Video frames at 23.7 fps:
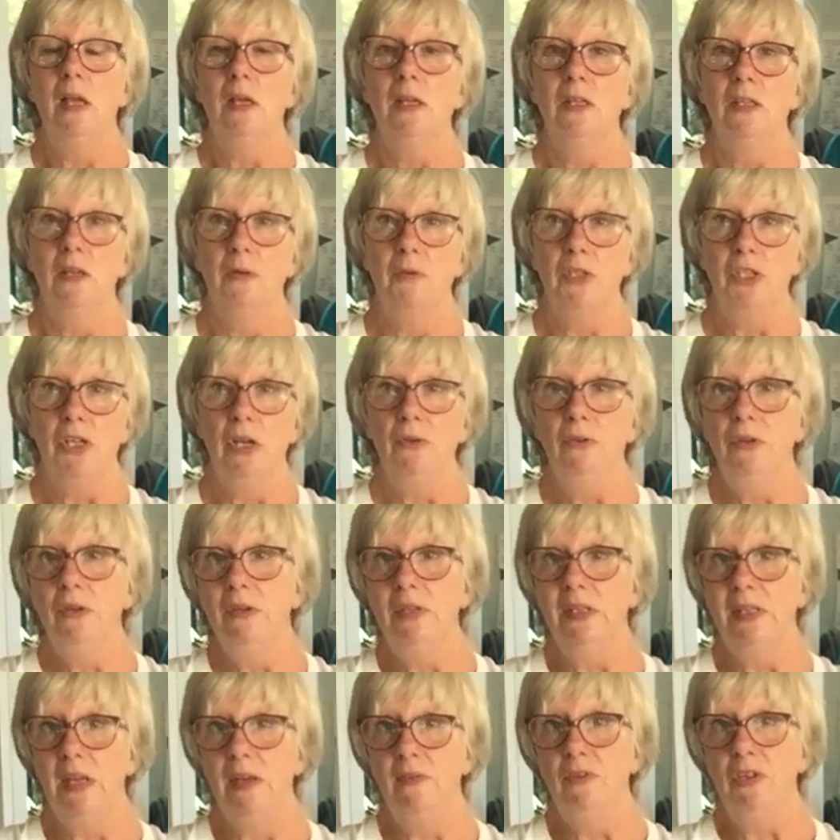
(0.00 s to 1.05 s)
So I don't
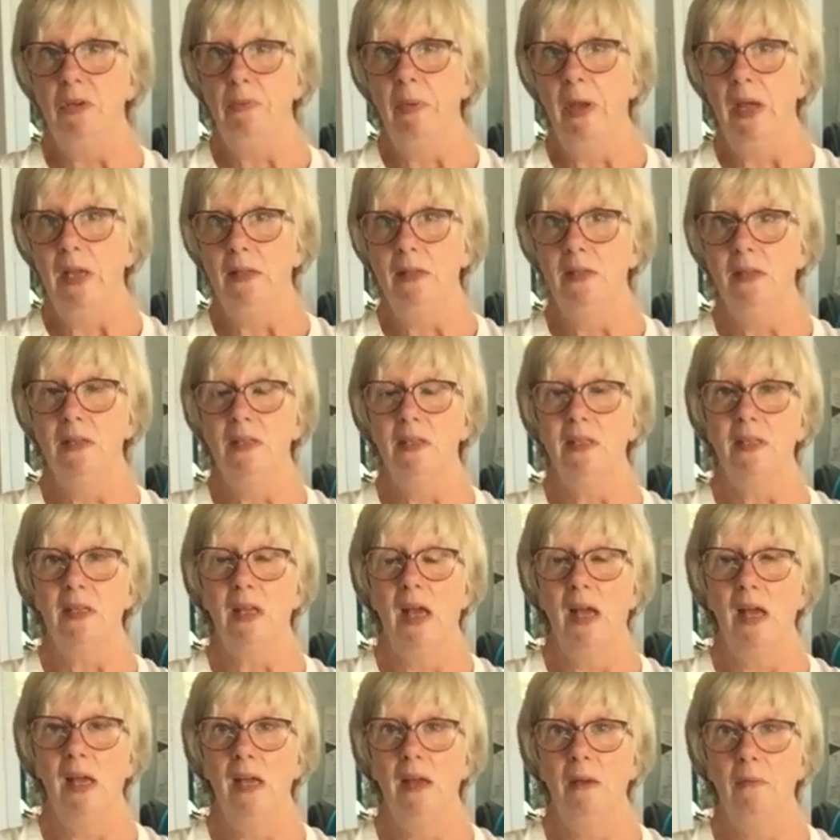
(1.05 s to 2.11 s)
use safety pins,
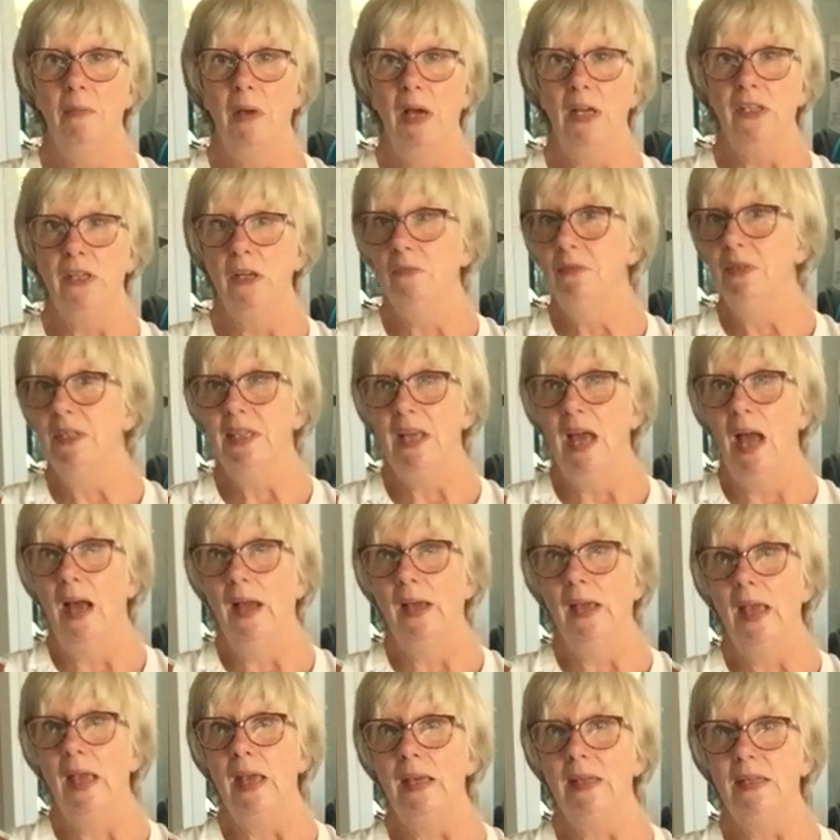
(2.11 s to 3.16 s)
I don't
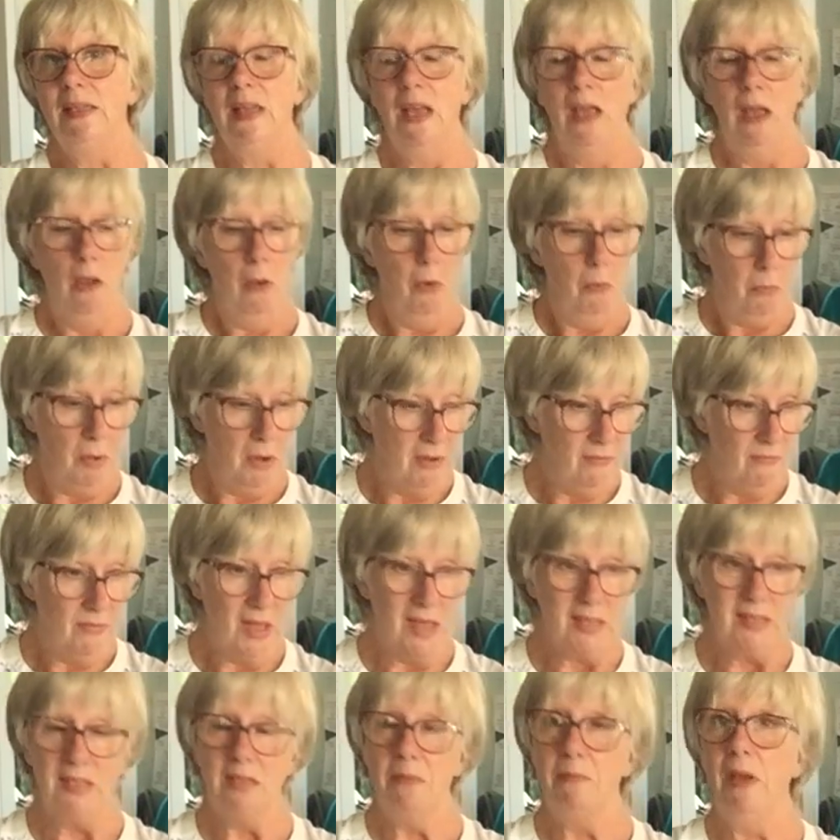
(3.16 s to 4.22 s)
tack it, but if
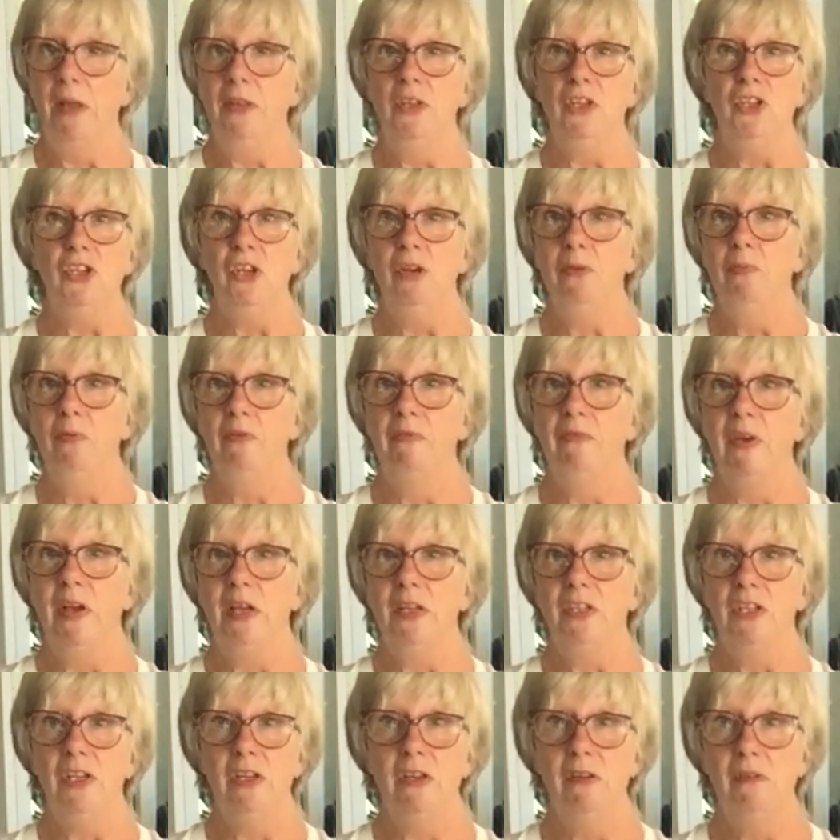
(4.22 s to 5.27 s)
that's the method you prefer
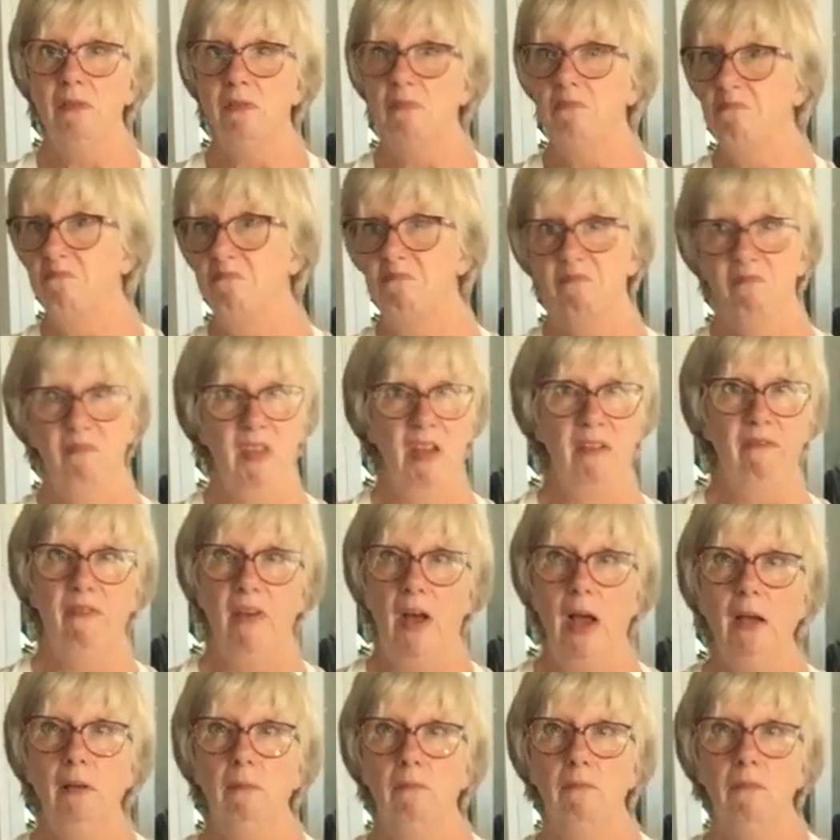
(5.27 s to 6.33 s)
to use, then
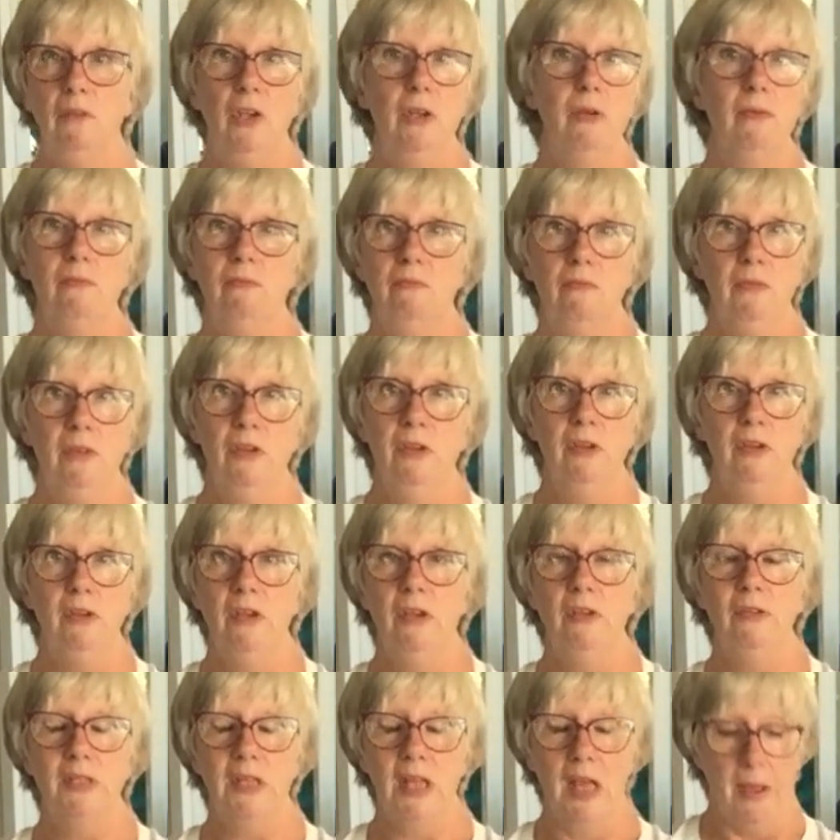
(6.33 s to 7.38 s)
fine, you
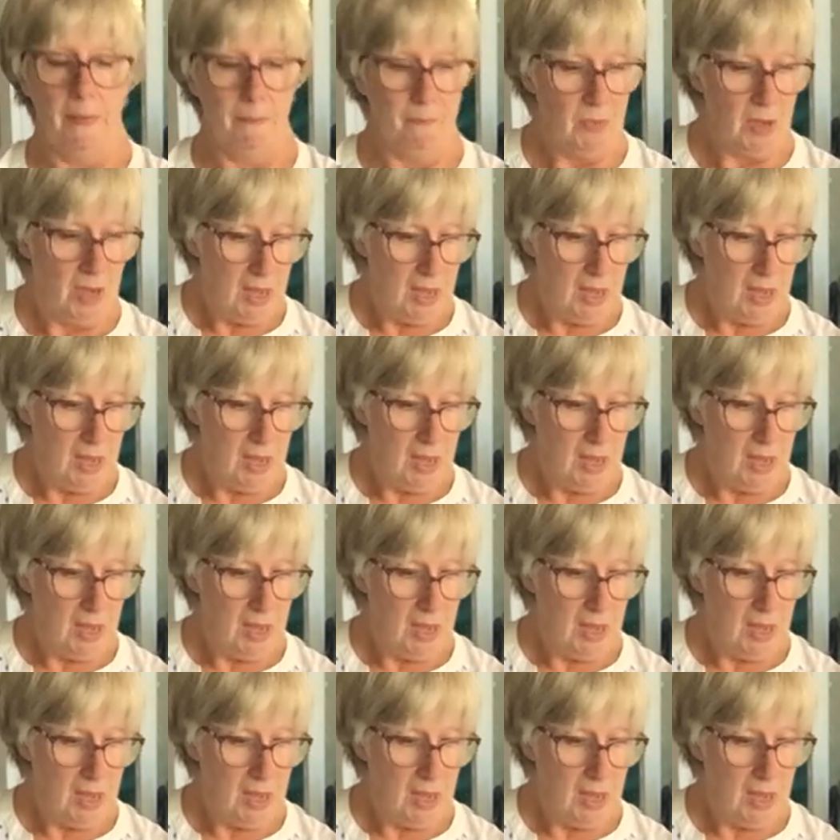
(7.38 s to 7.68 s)
use that.